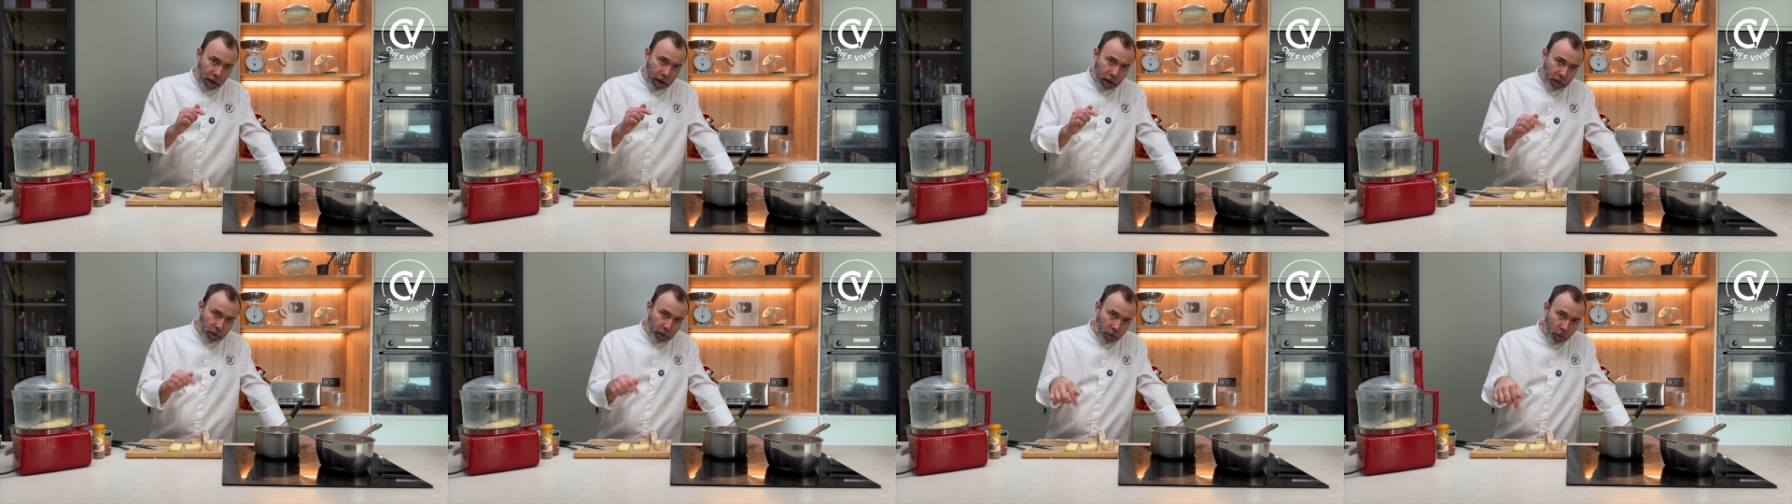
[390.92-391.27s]

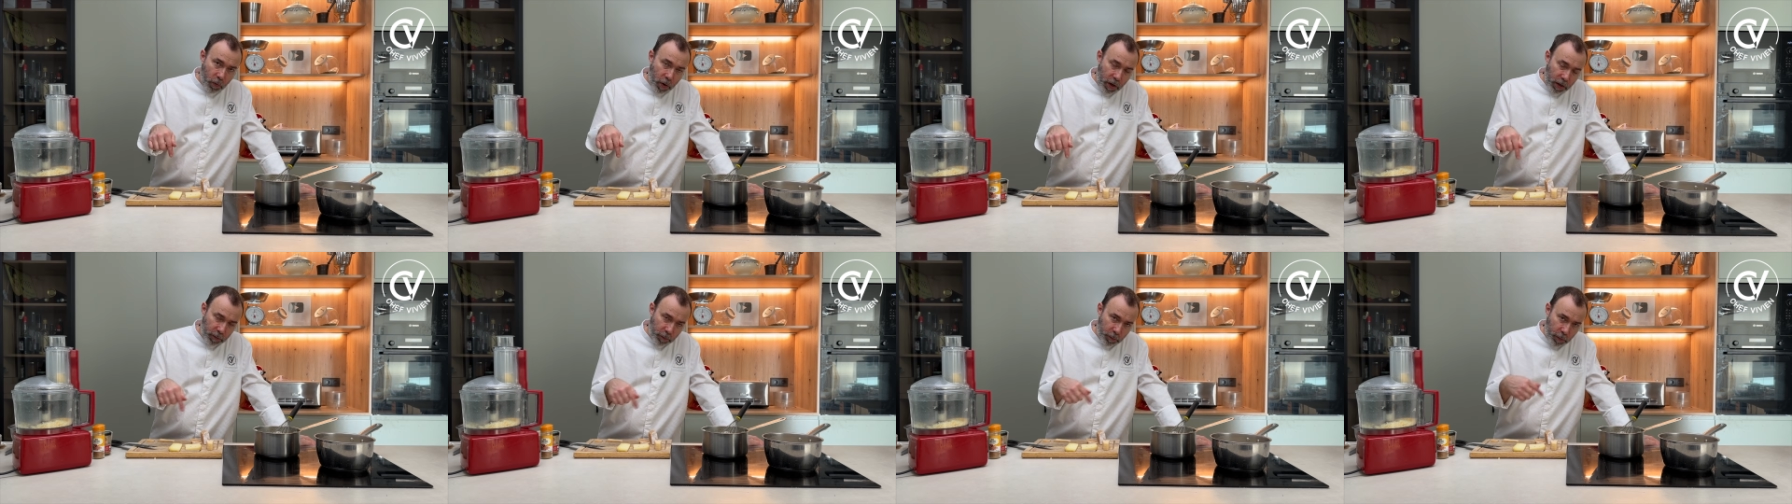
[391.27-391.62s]
And the
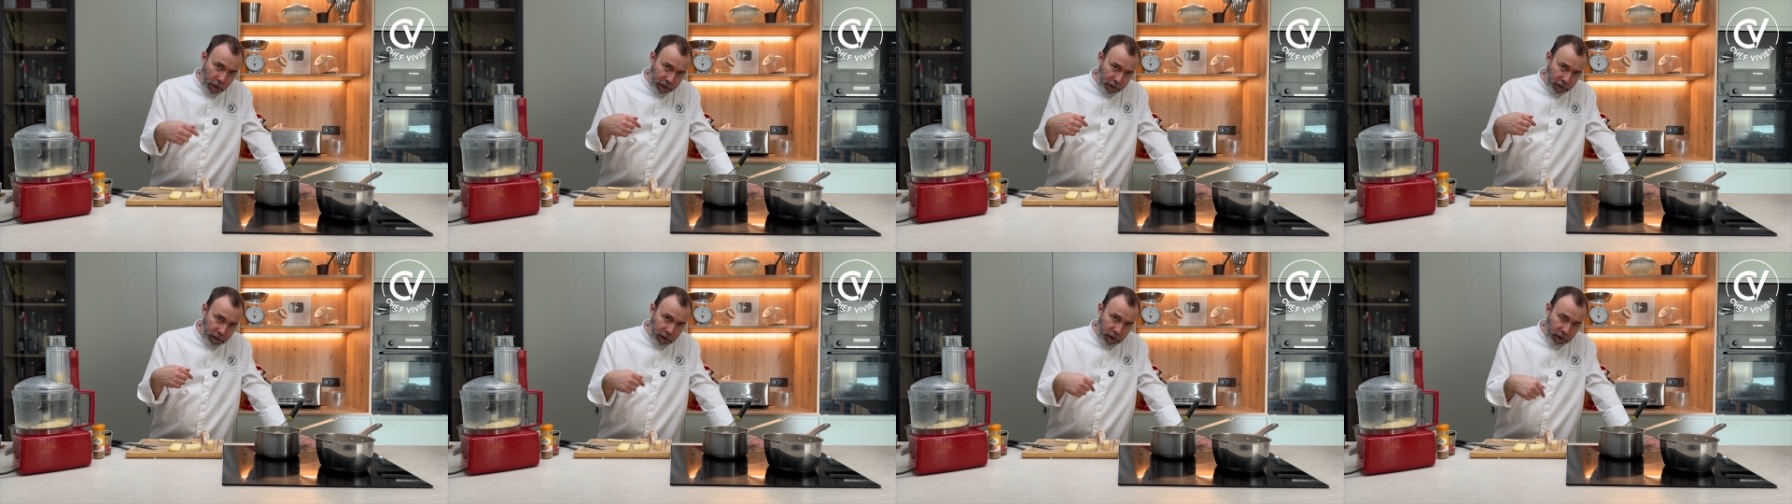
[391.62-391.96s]
white
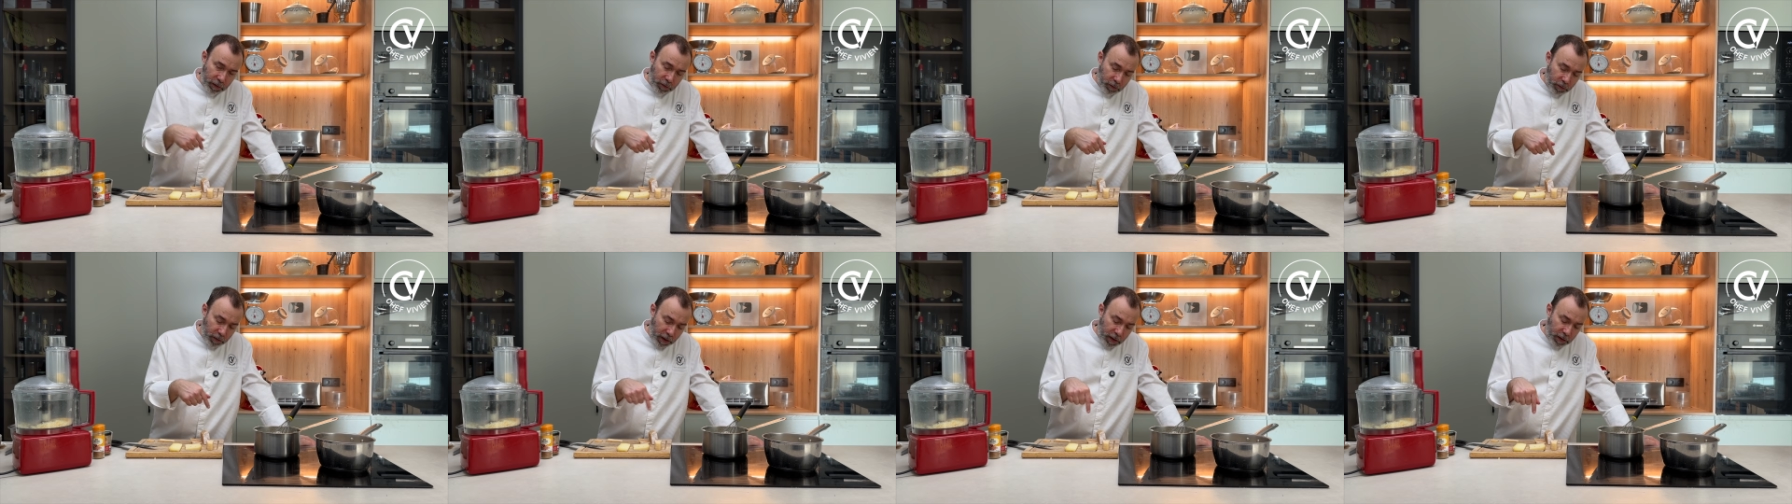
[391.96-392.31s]
part
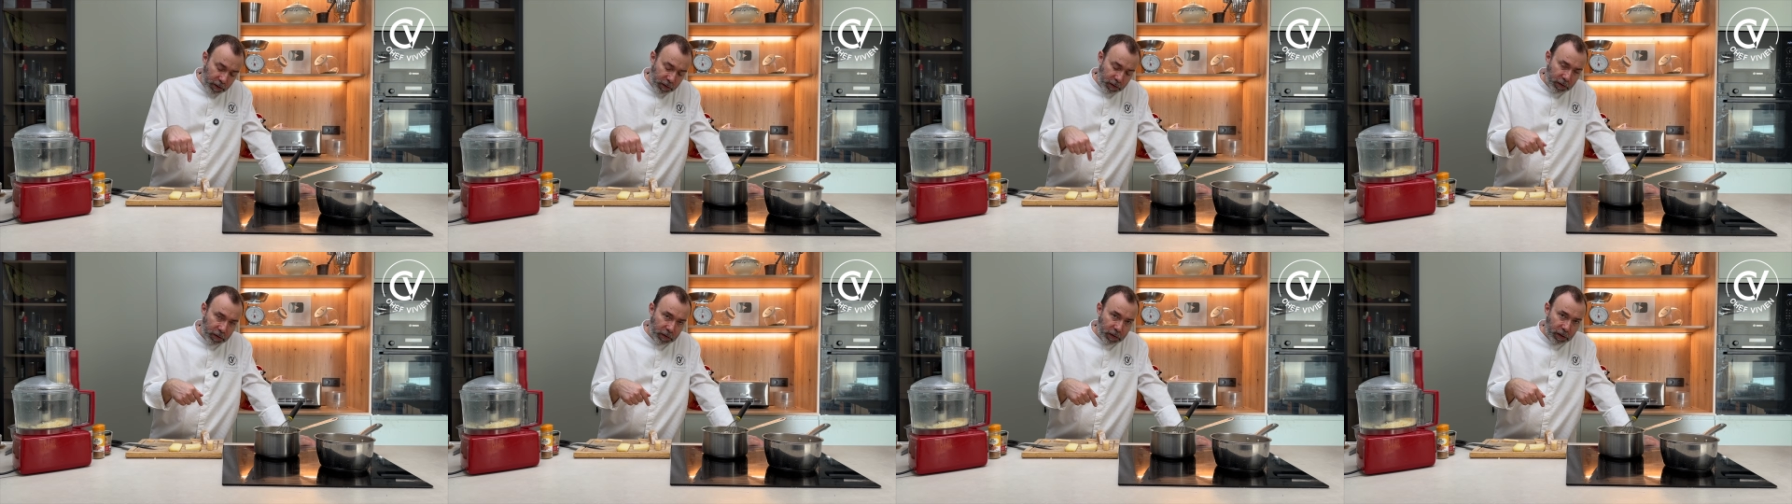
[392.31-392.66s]
that you
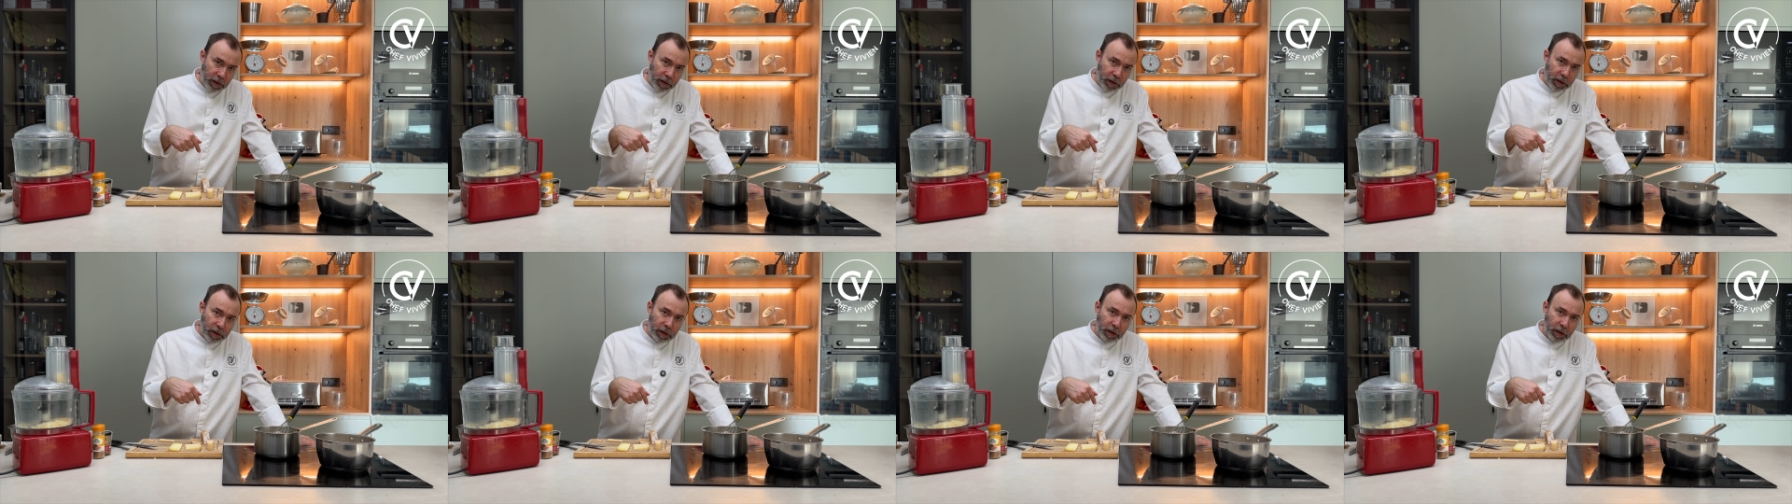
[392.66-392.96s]
can see,